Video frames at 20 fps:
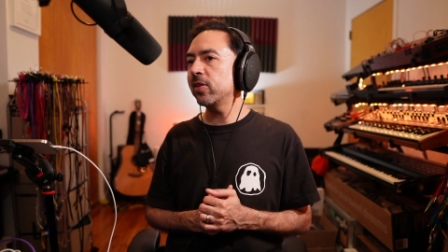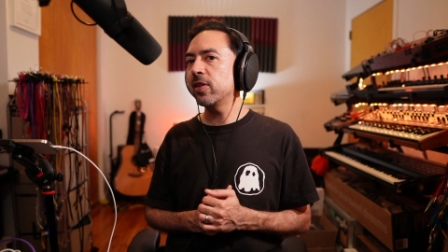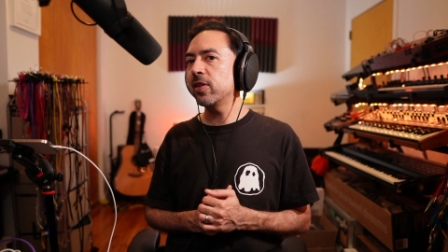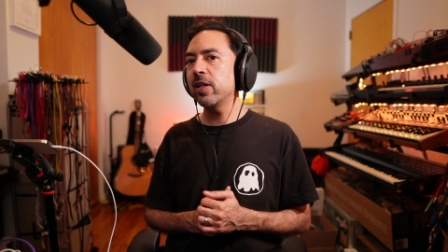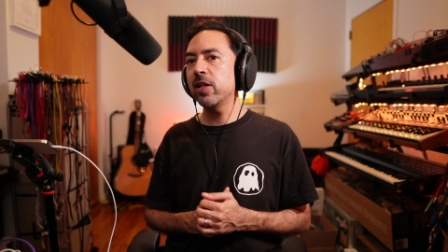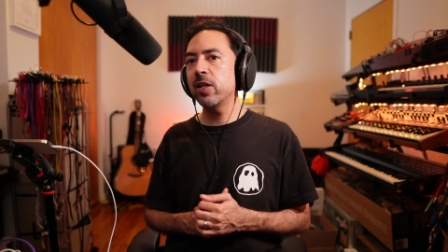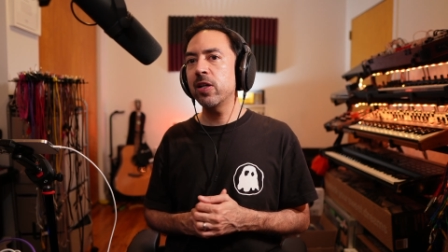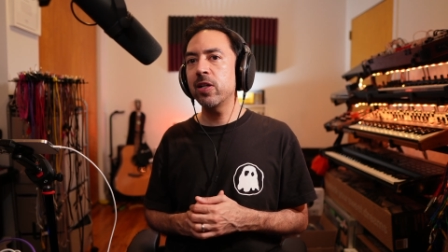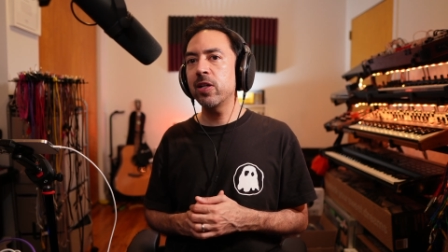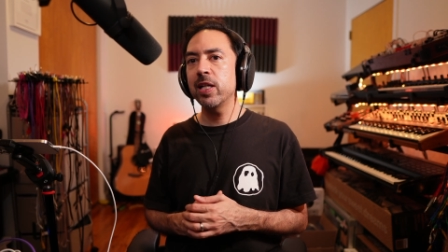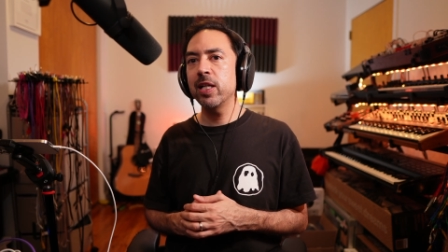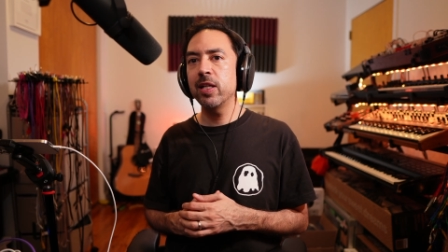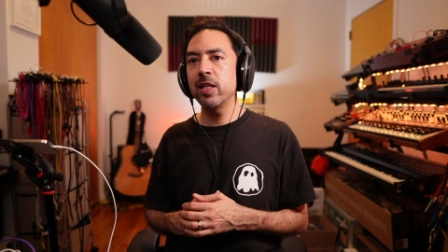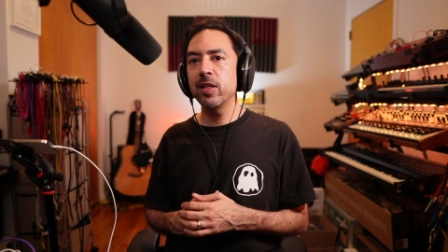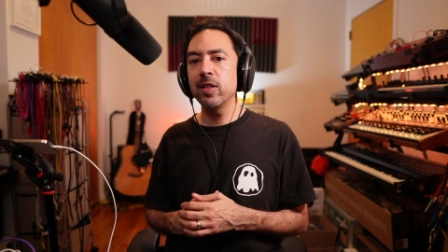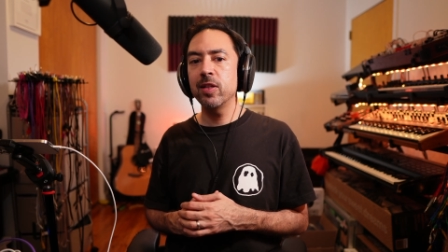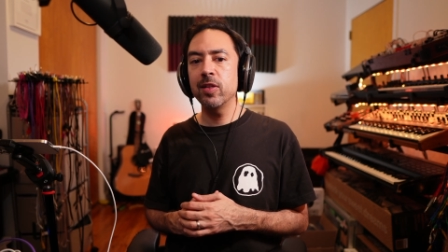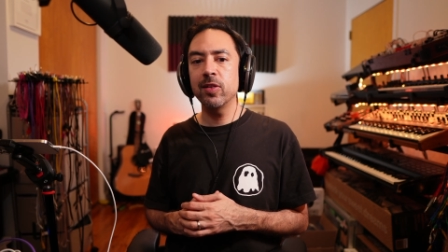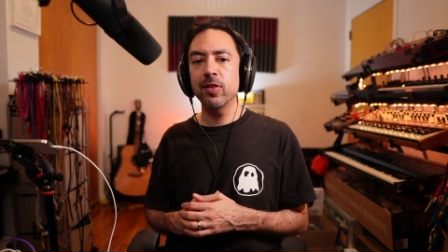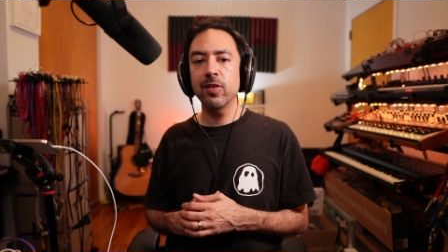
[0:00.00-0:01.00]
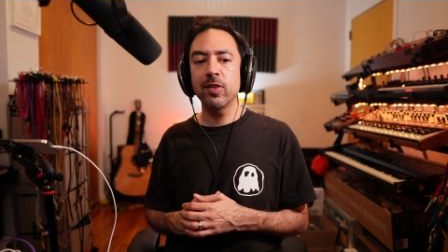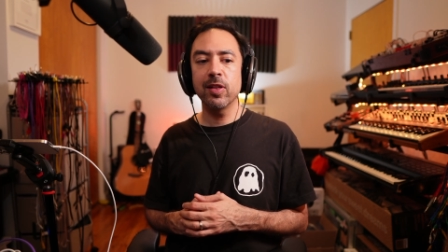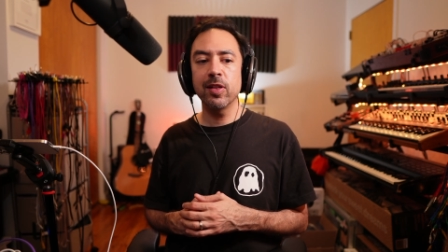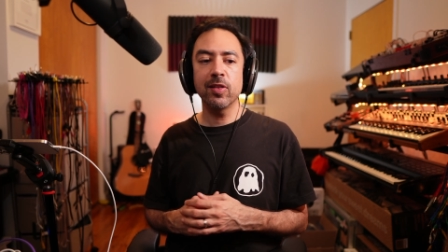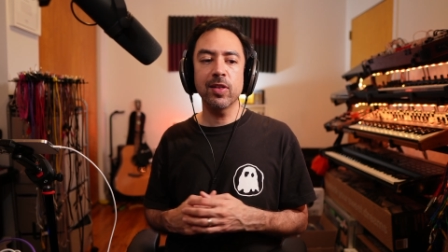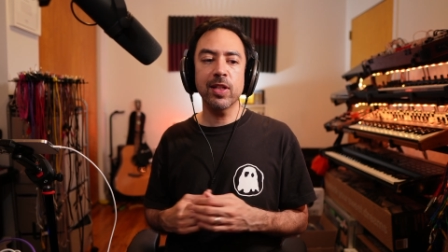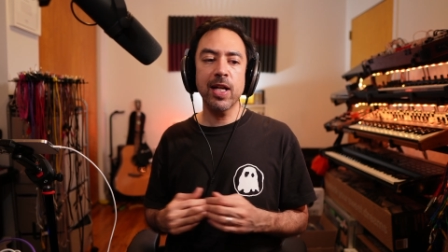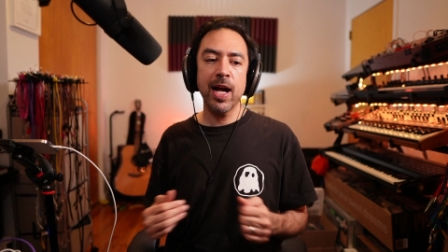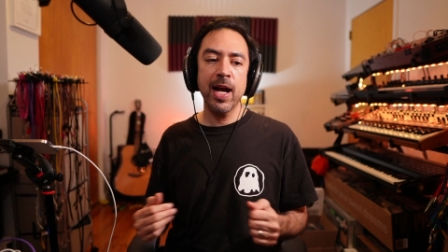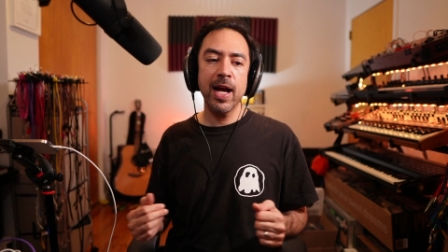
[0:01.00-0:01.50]
there is
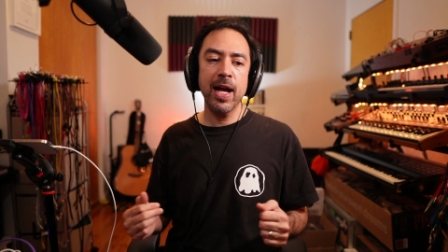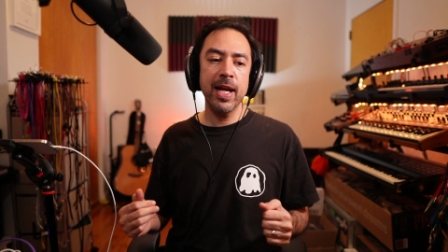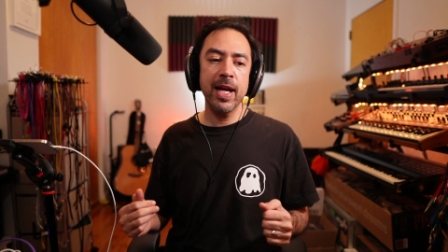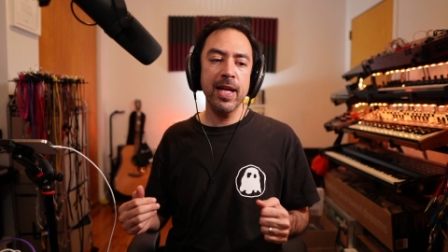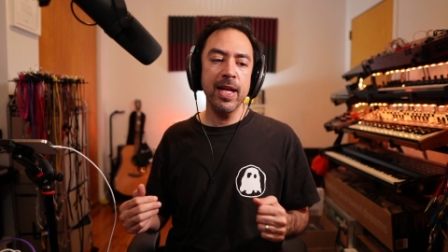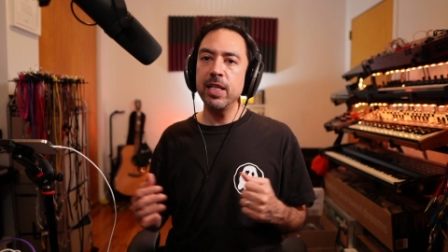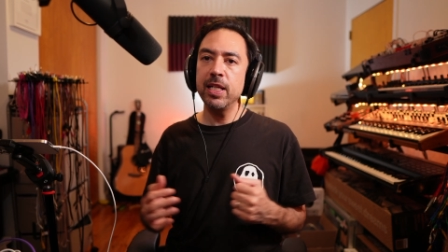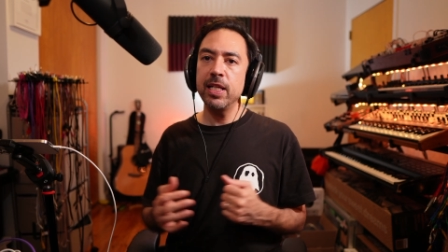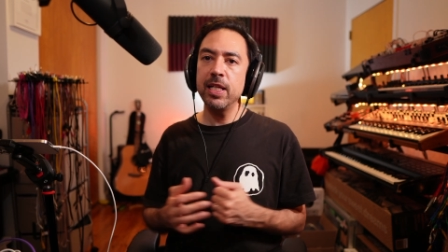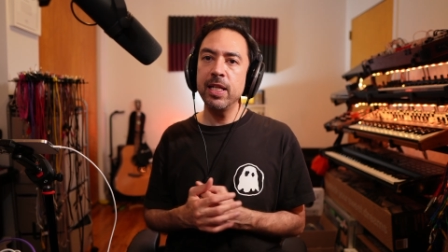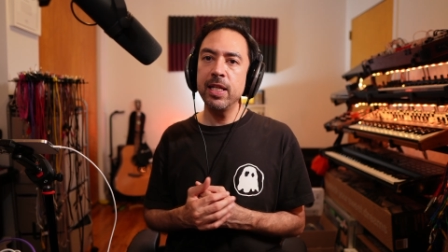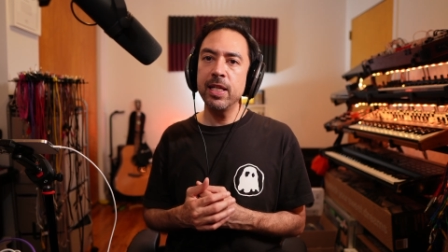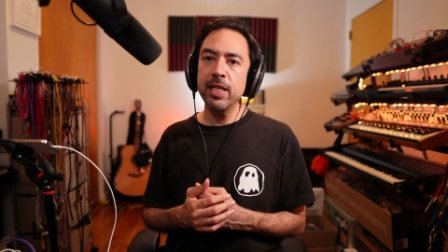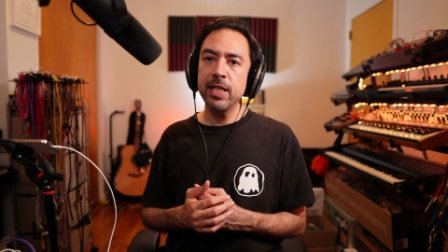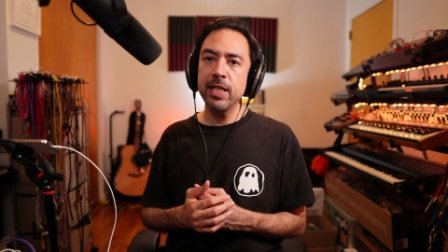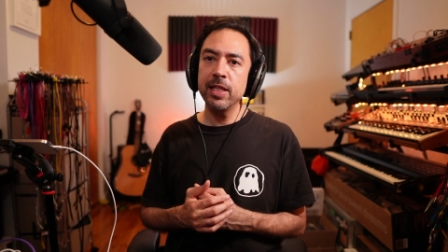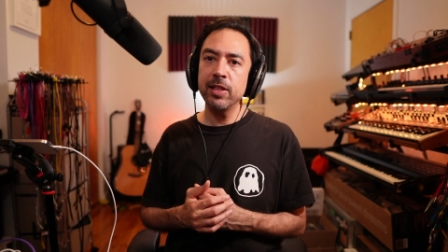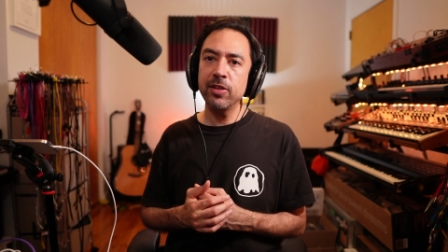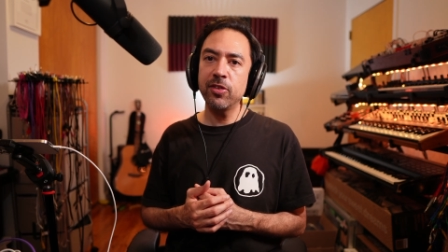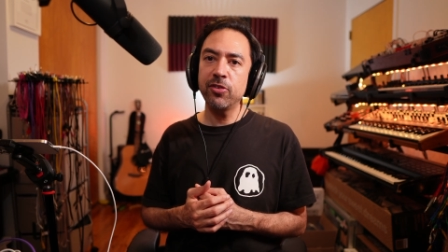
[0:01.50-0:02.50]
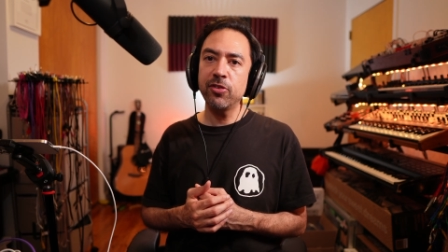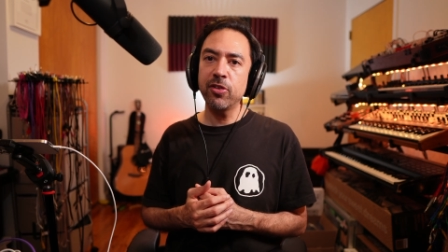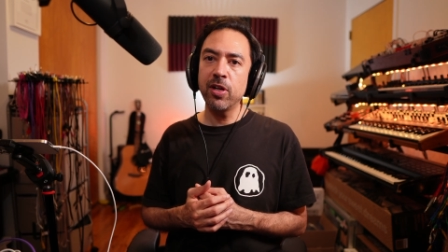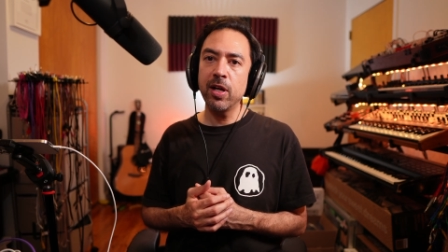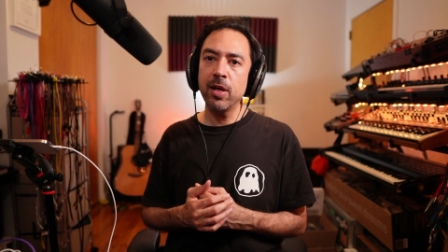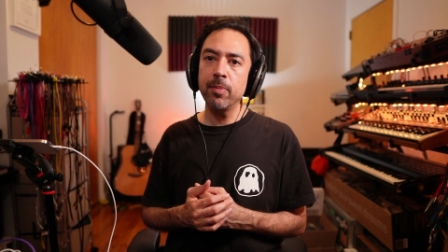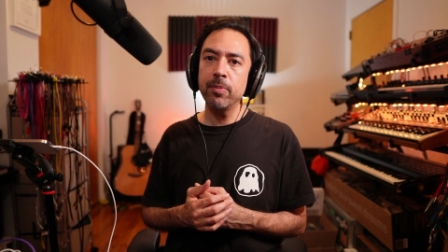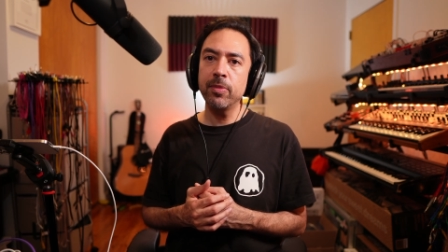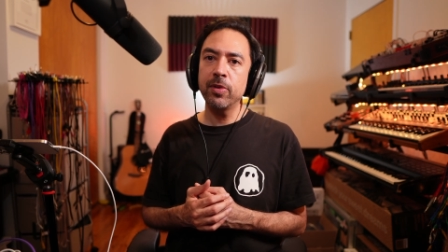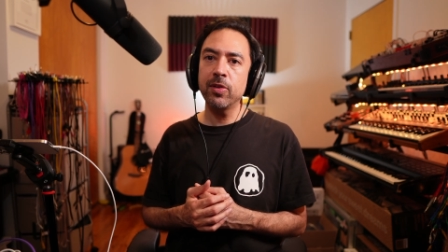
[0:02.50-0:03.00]
this guy, Ian Hits
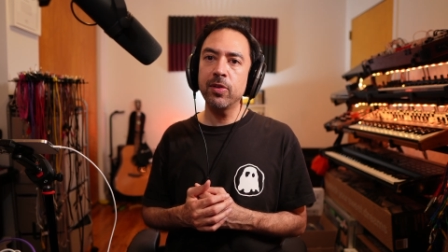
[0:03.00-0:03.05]
Drums,